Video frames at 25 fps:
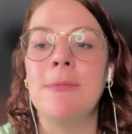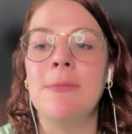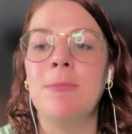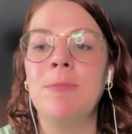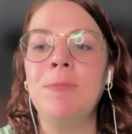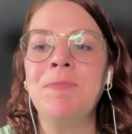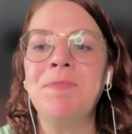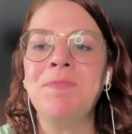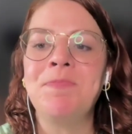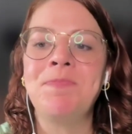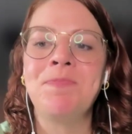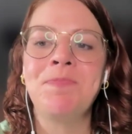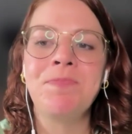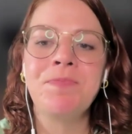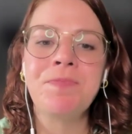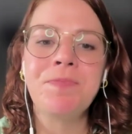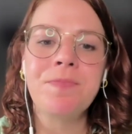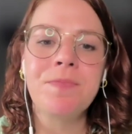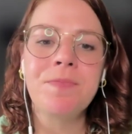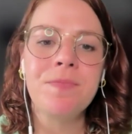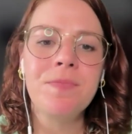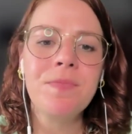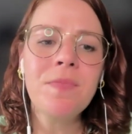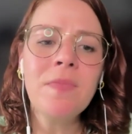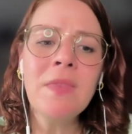Um,
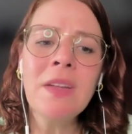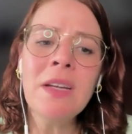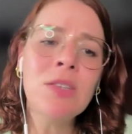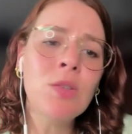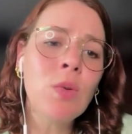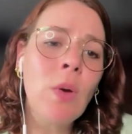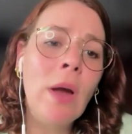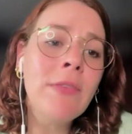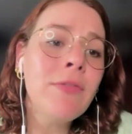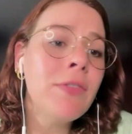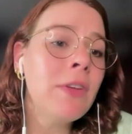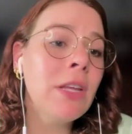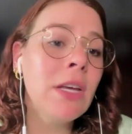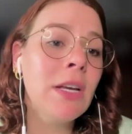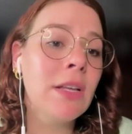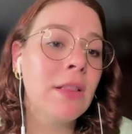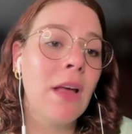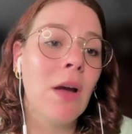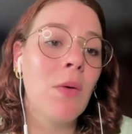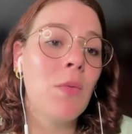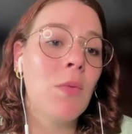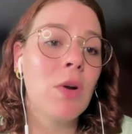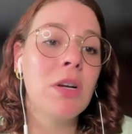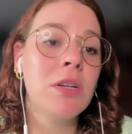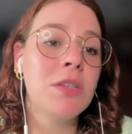so I feel like
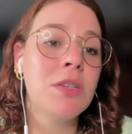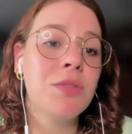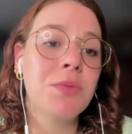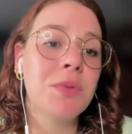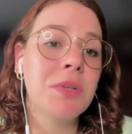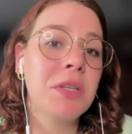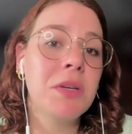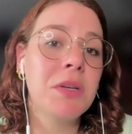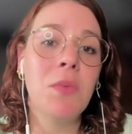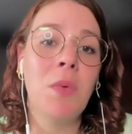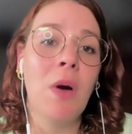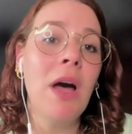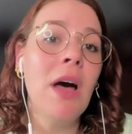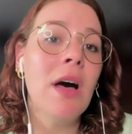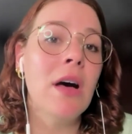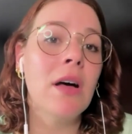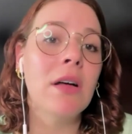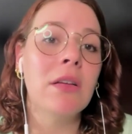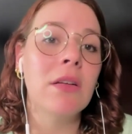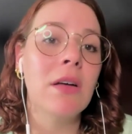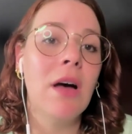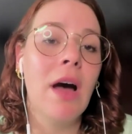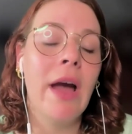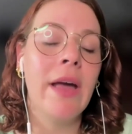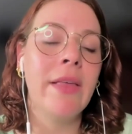that works really
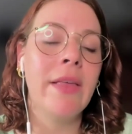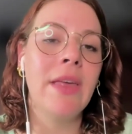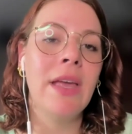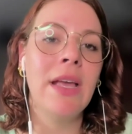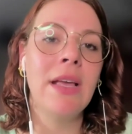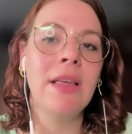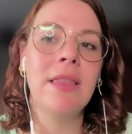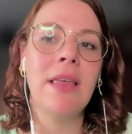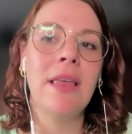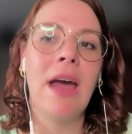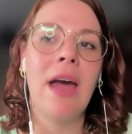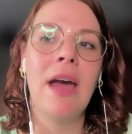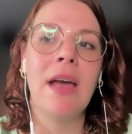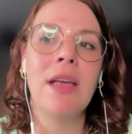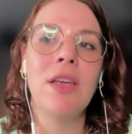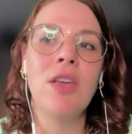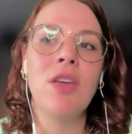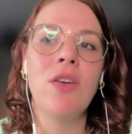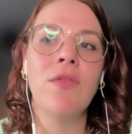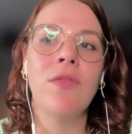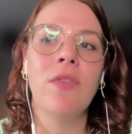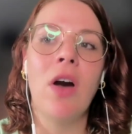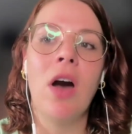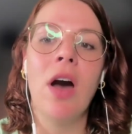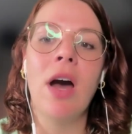well. I think that
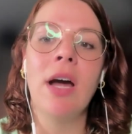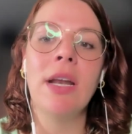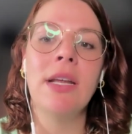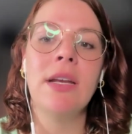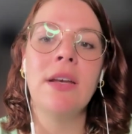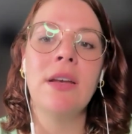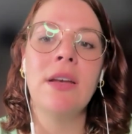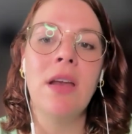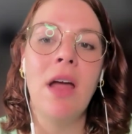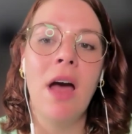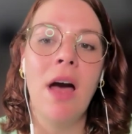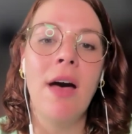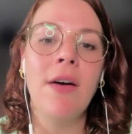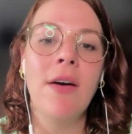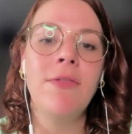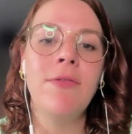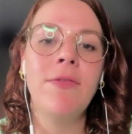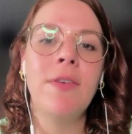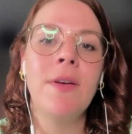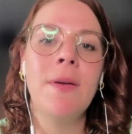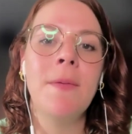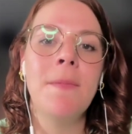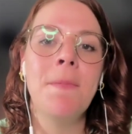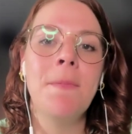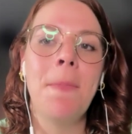you've got enough
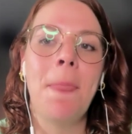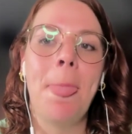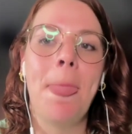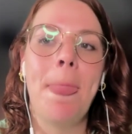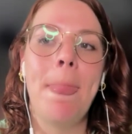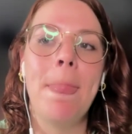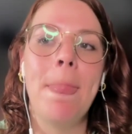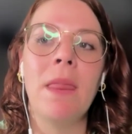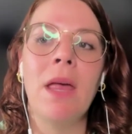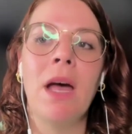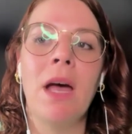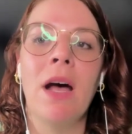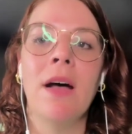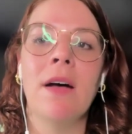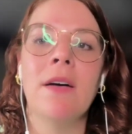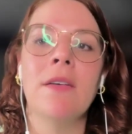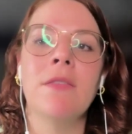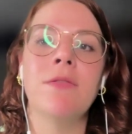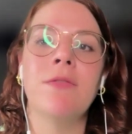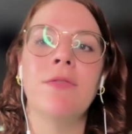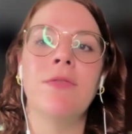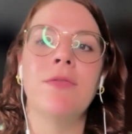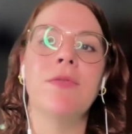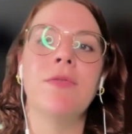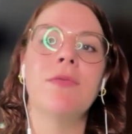
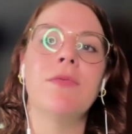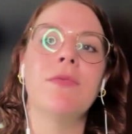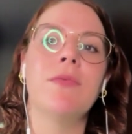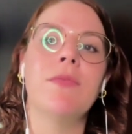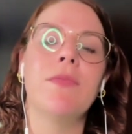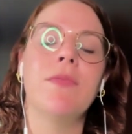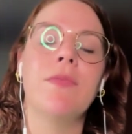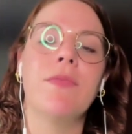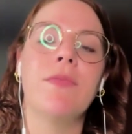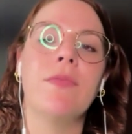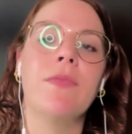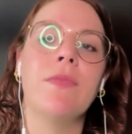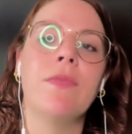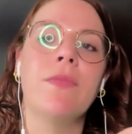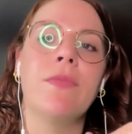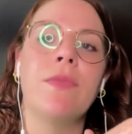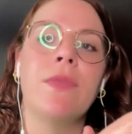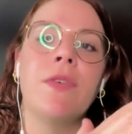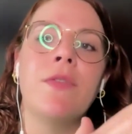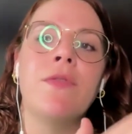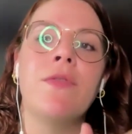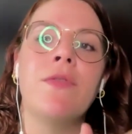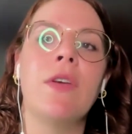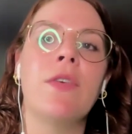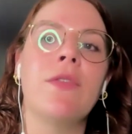of
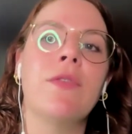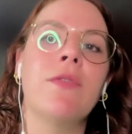the